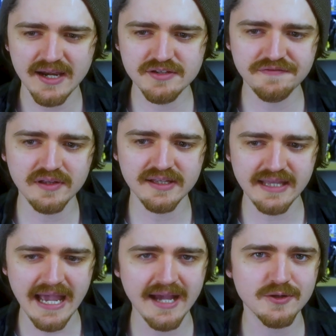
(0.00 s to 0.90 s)
And I just felt like
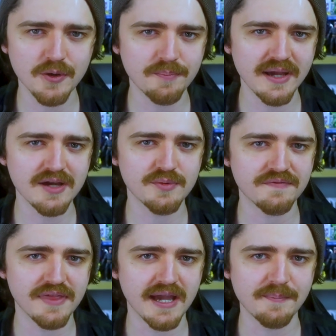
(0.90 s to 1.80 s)
they had got better
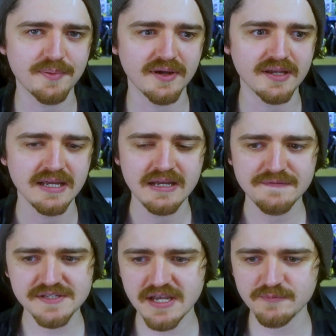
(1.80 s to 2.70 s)
with that. But
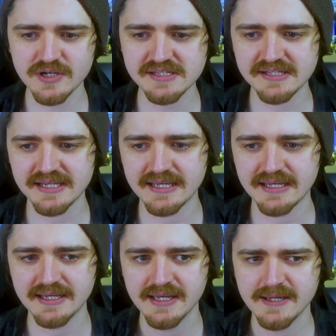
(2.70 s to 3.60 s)
for some reason
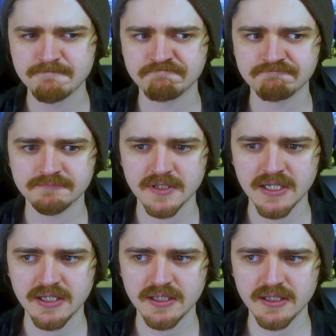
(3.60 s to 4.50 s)
here,
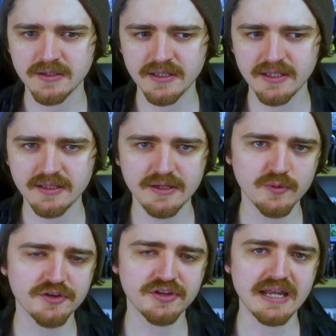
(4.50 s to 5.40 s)
he, it
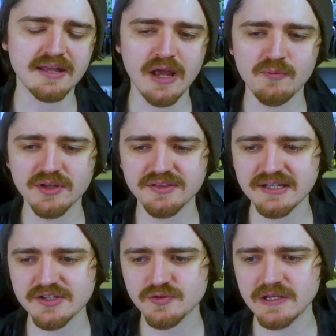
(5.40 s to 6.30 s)
wasn't. And, and one
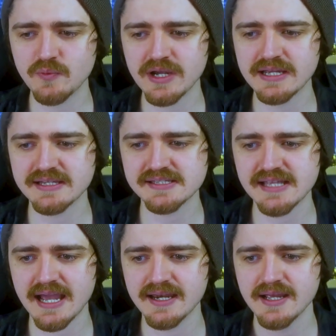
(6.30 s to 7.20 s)
thing that's really weird is
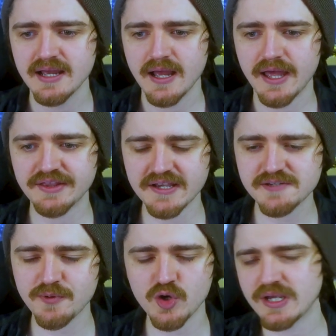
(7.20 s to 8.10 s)
that
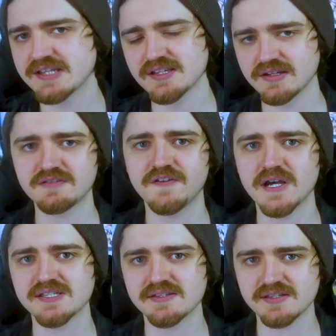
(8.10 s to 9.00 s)
Despero isn't as
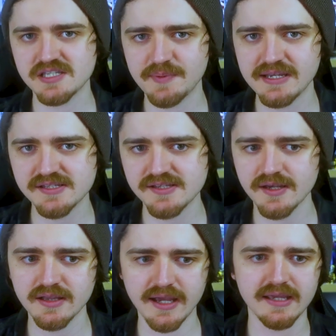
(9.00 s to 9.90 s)
fast as a
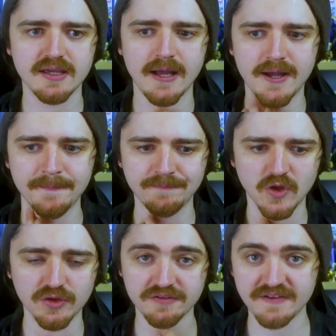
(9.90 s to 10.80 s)
speedster, like, um,
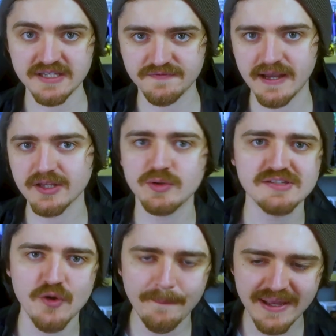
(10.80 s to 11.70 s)
on the face value,
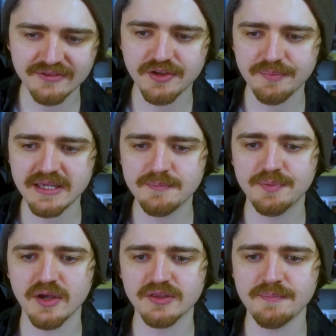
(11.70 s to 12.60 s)
he's not meant to be,
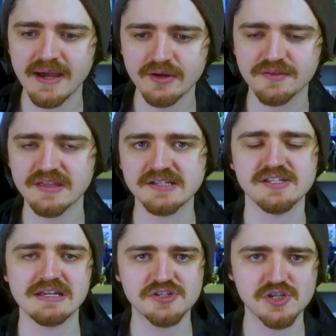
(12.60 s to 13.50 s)
but the amount of things
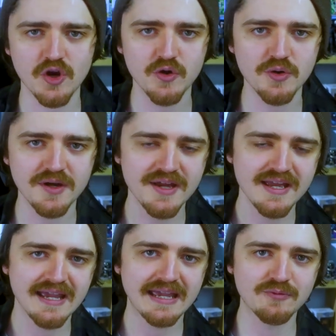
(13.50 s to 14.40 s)
they show
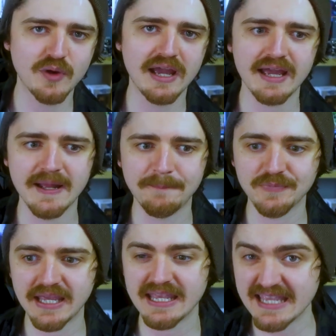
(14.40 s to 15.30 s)
and where
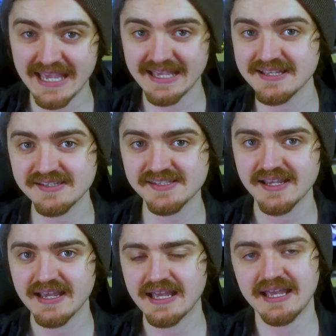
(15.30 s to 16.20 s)
he is
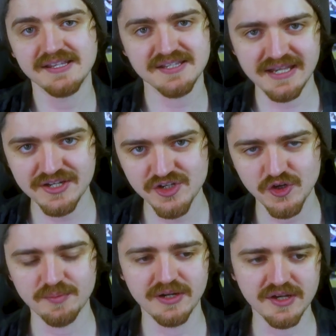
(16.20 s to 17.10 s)
is an
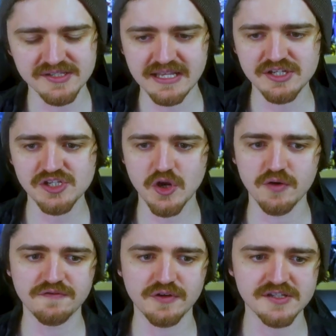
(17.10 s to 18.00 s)
issue, because they
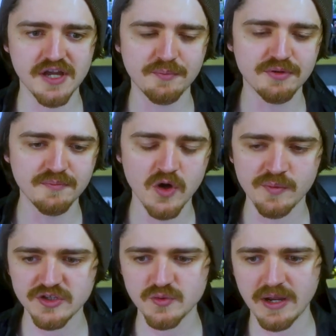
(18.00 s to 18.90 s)
show, for example,
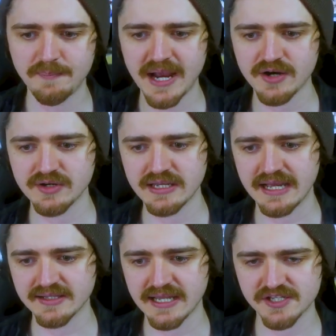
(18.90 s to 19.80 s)
moments where Barry
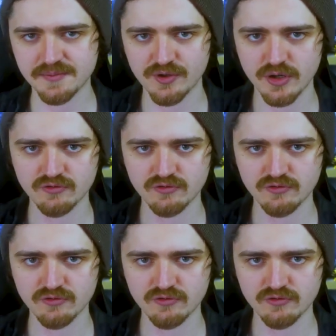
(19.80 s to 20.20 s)
and Despero